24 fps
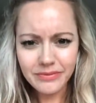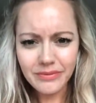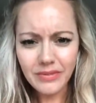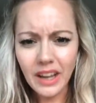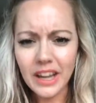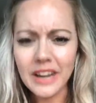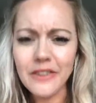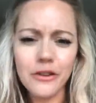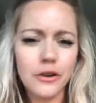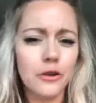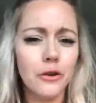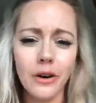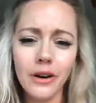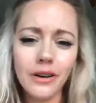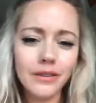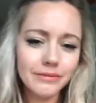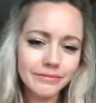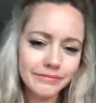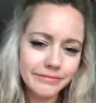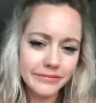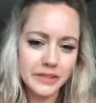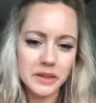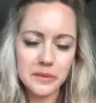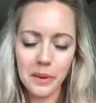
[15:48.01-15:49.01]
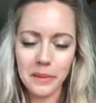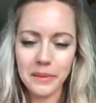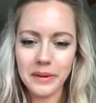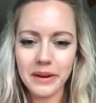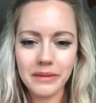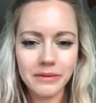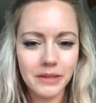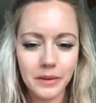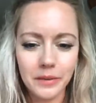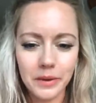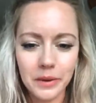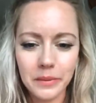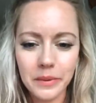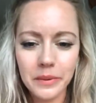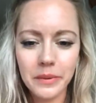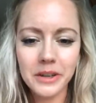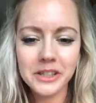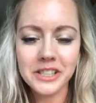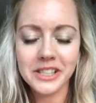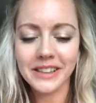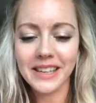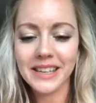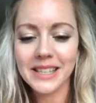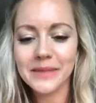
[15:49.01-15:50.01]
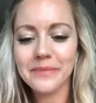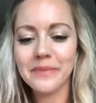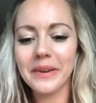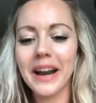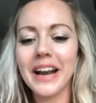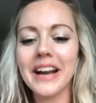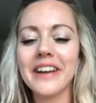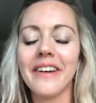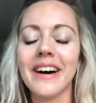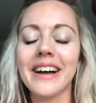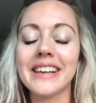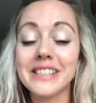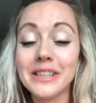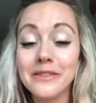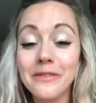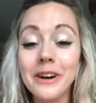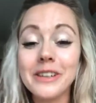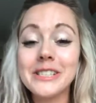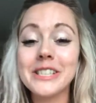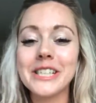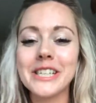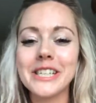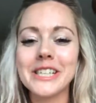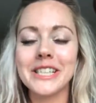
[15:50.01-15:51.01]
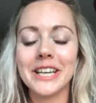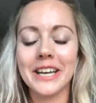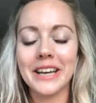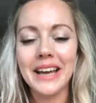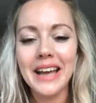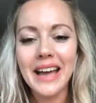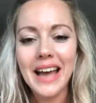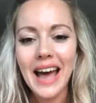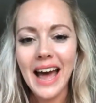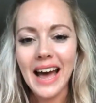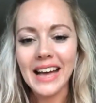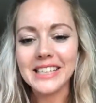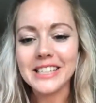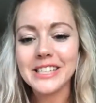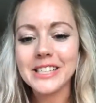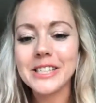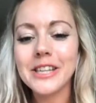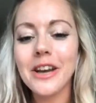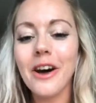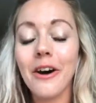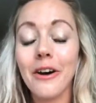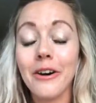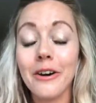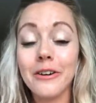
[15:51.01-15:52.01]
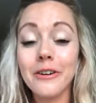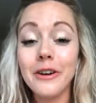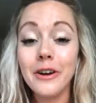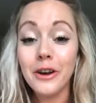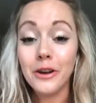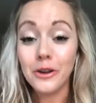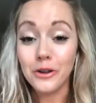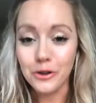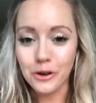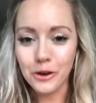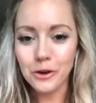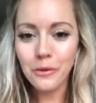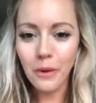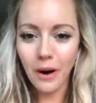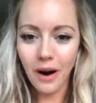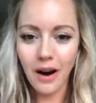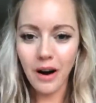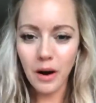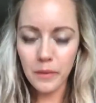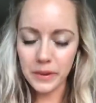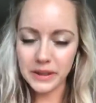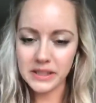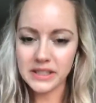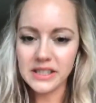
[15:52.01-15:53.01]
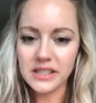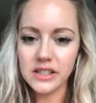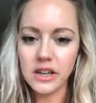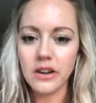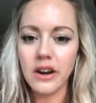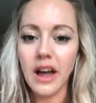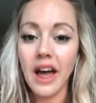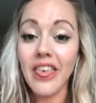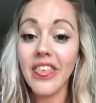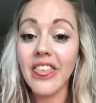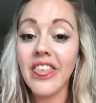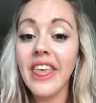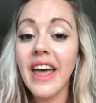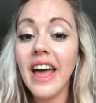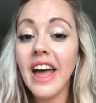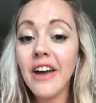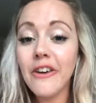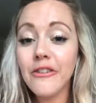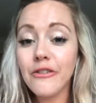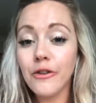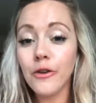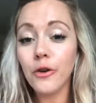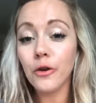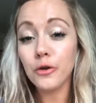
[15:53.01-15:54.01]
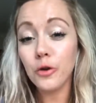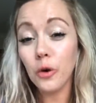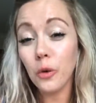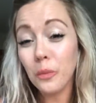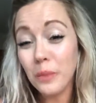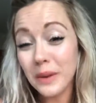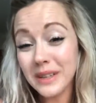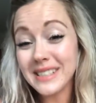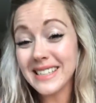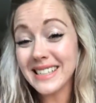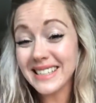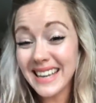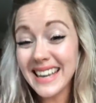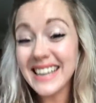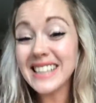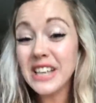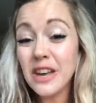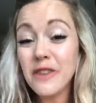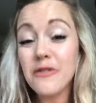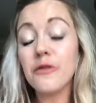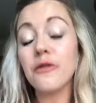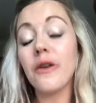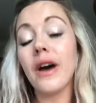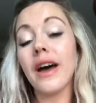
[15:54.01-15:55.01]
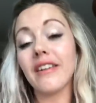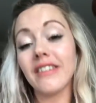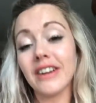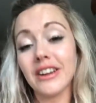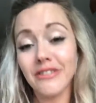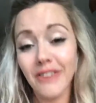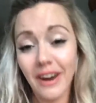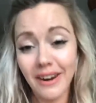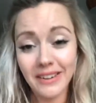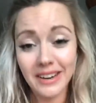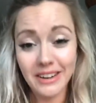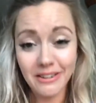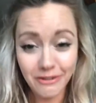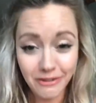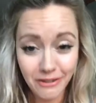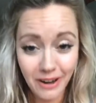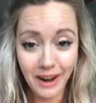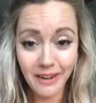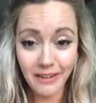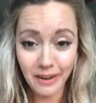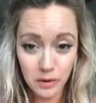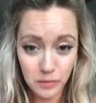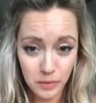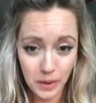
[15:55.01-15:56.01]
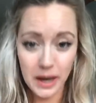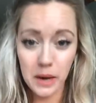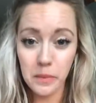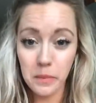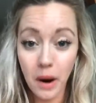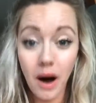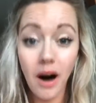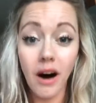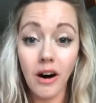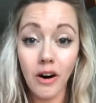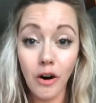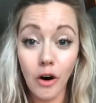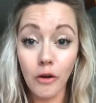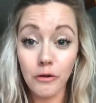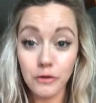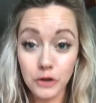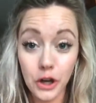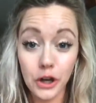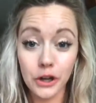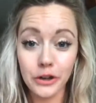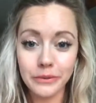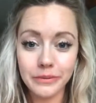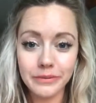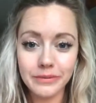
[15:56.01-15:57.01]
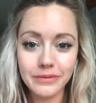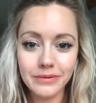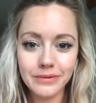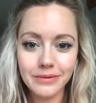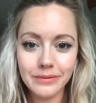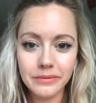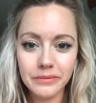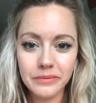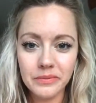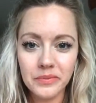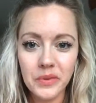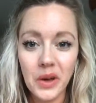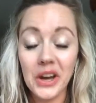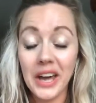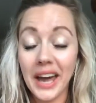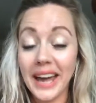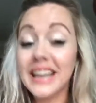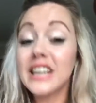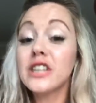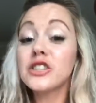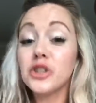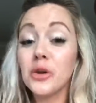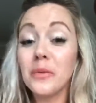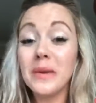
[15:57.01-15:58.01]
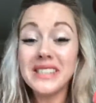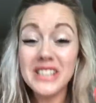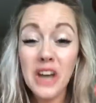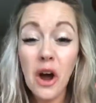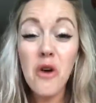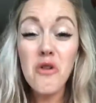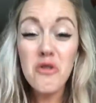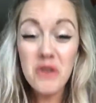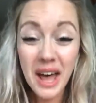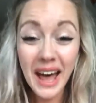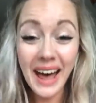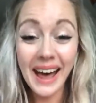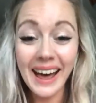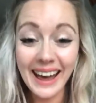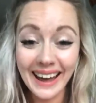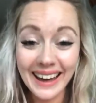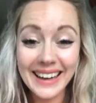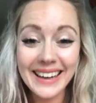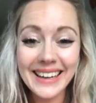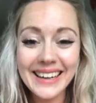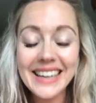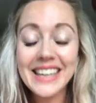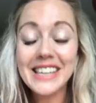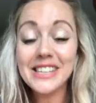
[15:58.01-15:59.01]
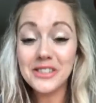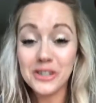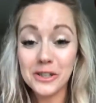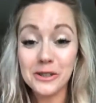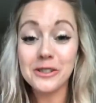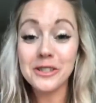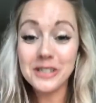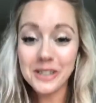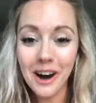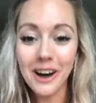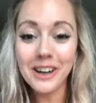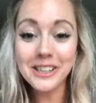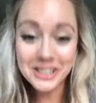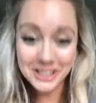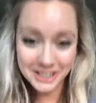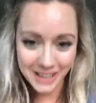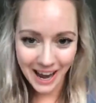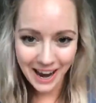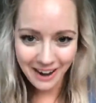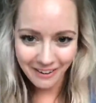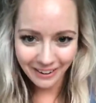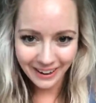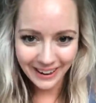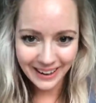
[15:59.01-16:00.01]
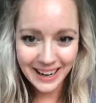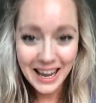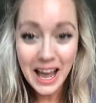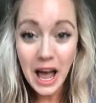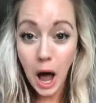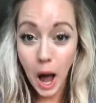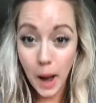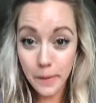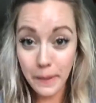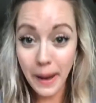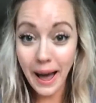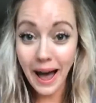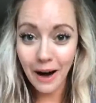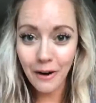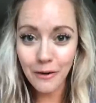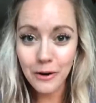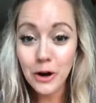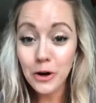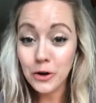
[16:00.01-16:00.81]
if you're not, you probably don't want to be watching this. But anyway, so what do you do? And so you are a business owner, and therefore your business is a very, very, very big part of you. Okay, so it's okay to start sharing about